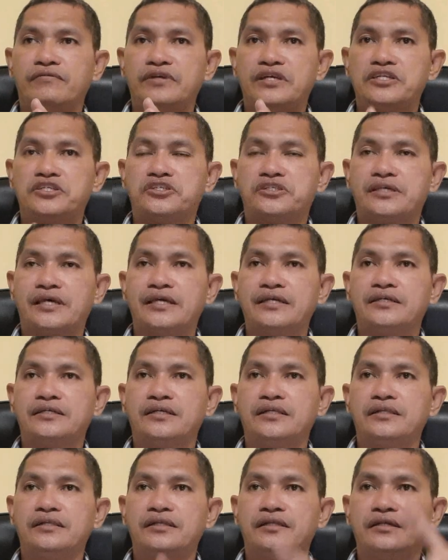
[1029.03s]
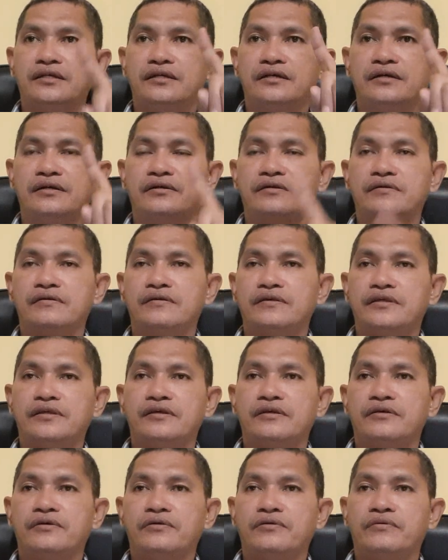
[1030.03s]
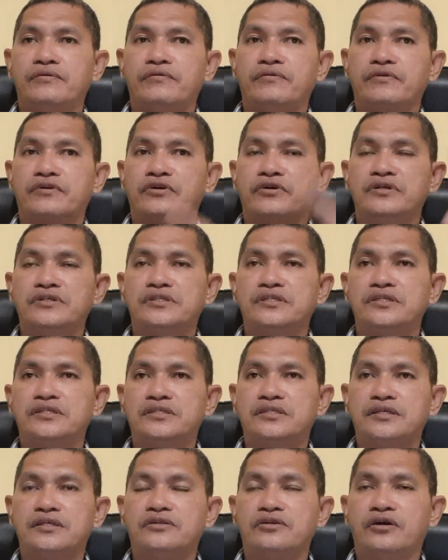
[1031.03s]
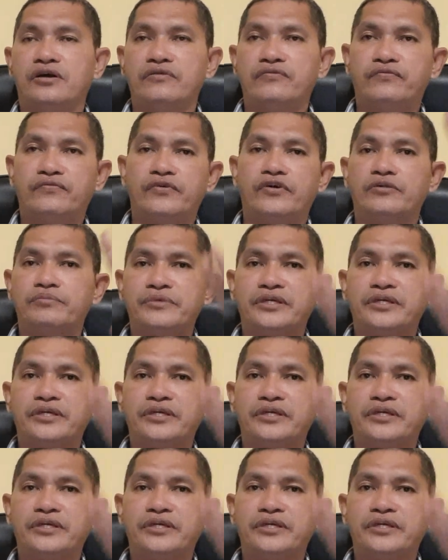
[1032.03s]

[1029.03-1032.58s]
each cycle consisted of 4